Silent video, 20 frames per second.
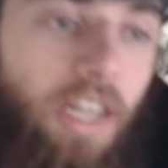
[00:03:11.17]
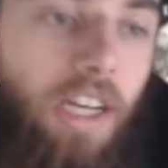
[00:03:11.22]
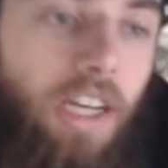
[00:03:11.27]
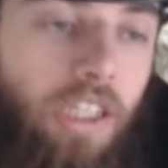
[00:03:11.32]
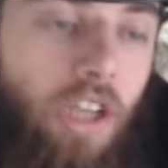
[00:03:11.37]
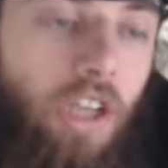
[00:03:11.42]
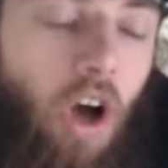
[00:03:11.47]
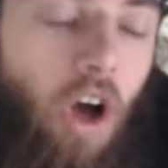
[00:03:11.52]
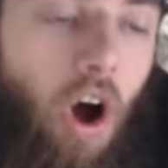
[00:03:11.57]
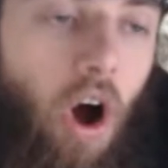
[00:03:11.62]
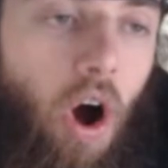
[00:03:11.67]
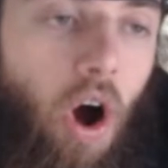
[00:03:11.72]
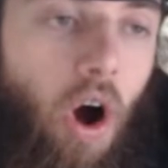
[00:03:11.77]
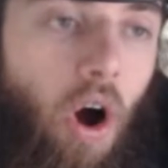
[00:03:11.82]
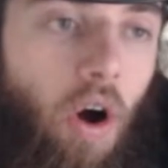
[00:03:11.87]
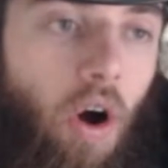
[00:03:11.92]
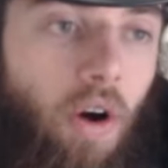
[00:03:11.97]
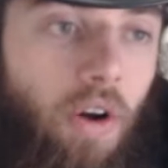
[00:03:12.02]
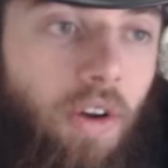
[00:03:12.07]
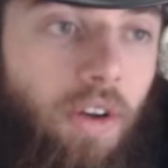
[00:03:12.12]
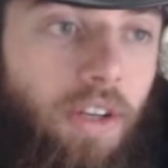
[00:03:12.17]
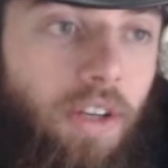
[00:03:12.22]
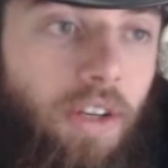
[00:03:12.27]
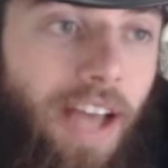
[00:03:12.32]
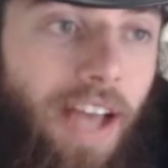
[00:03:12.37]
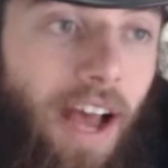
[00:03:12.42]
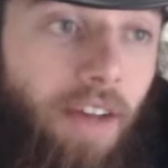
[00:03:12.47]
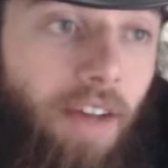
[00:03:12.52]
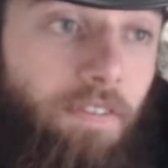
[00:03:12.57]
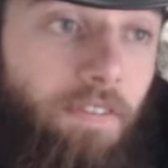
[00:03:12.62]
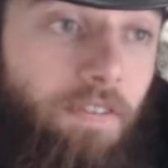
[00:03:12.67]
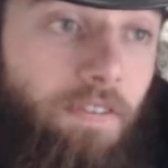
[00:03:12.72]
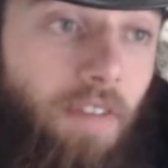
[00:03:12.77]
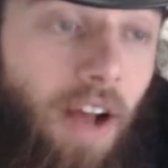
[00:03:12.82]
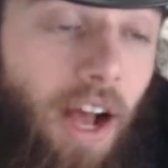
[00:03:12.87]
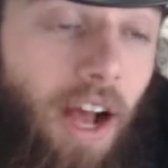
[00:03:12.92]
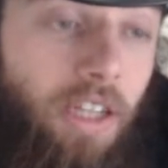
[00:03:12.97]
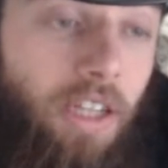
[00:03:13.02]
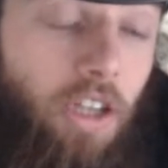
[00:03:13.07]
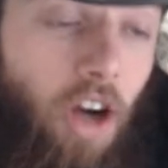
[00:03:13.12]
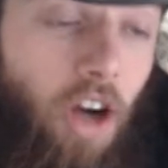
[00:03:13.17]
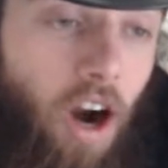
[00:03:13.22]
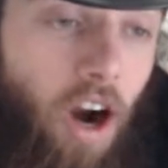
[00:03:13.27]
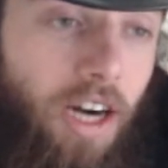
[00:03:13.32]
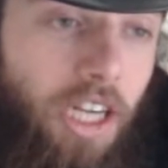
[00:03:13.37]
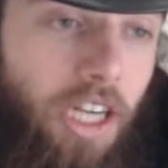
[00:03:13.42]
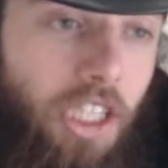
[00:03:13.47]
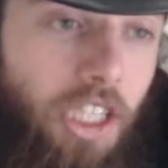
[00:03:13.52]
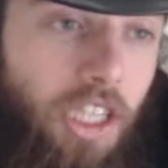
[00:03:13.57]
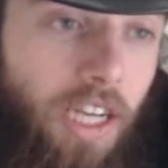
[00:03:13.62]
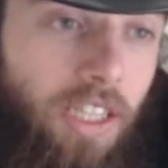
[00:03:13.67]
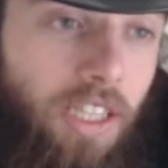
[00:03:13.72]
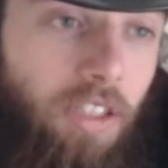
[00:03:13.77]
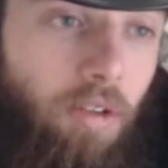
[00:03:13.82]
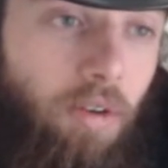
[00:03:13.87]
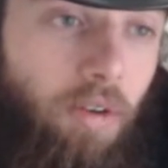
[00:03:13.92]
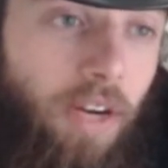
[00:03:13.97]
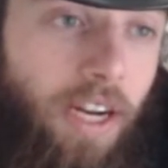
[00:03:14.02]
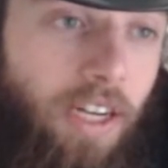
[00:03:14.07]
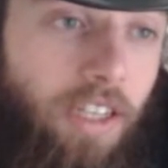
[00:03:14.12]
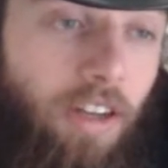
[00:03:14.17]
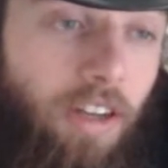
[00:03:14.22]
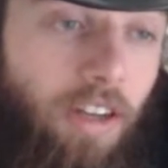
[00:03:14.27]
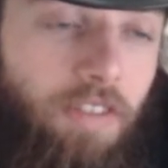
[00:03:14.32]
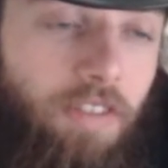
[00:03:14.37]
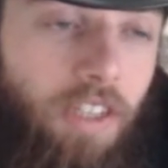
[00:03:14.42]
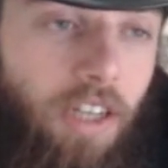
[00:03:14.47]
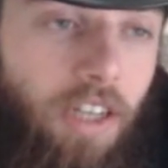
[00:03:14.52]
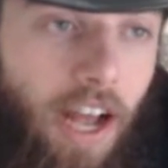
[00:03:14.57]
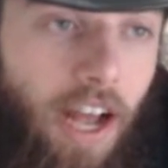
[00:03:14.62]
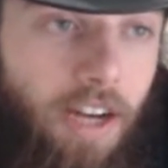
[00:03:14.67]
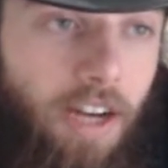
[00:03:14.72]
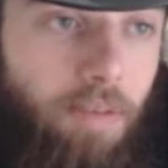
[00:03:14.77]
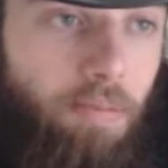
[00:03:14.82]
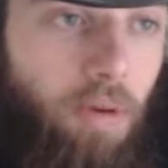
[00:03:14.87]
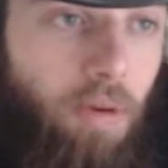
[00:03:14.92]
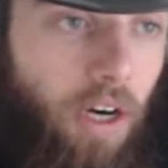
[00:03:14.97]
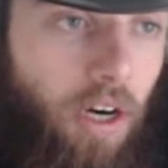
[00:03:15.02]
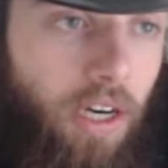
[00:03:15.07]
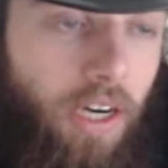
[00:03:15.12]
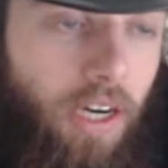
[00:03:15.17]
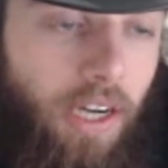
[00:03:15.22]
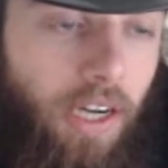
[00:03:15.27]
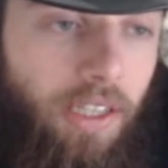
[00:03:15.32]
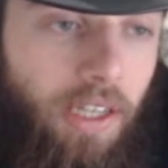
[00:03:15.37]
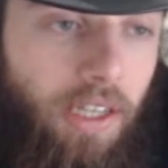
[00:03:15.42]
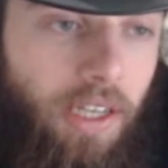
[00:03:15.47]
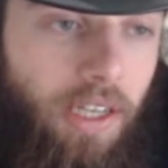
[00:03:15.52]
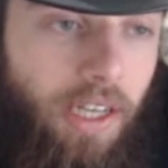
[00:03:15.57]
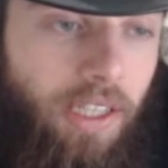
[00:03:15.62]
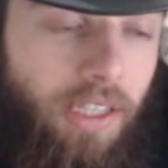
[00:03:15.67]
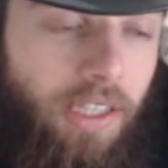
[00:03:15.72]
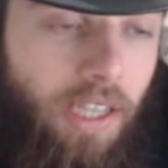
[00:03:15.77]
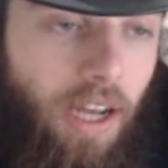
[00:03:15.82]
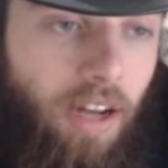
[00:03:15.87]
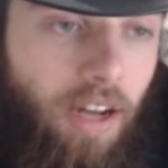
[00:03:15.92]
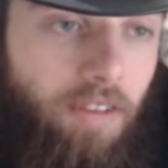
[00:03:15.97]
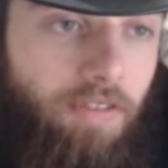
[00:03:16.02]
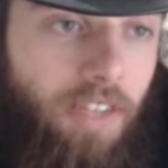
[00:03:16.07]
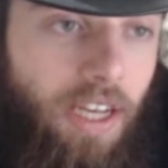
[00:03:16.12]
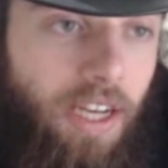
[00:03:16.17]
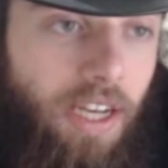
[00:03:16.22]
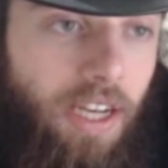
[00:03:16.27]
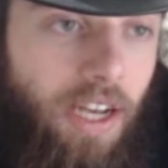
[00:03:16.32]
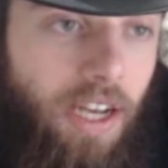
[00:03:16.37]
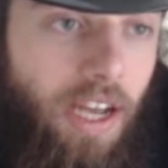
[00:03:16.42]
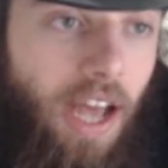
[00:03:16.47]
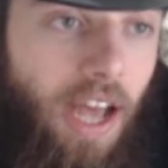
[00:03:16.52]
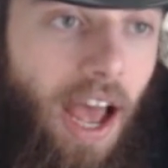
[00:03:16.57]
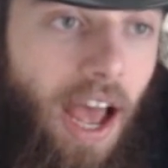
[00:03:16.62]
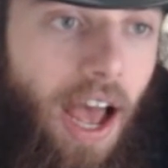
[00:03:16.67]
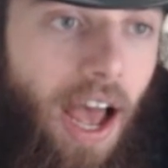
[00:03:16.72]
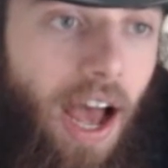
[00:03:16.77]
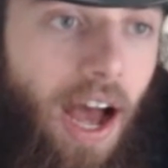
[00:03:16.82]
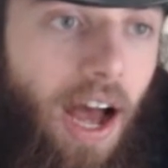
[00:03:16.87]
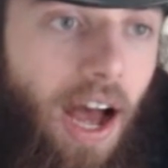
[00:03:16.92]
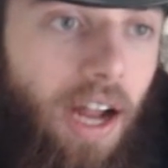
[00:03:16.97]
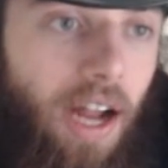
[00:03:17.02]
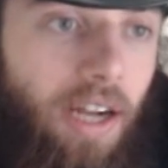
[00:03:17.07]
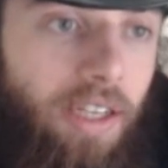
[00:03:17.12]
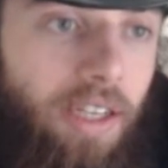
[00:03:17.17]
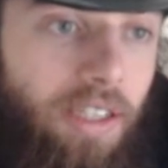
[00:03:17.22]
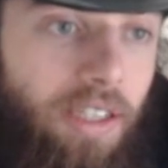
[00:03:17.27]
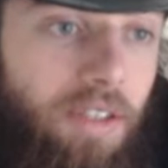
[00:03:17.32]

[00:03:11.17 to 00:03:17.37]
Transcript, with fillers: So yeah, and Carnage gets created after Eddie Brock uh, gets kind of thing, and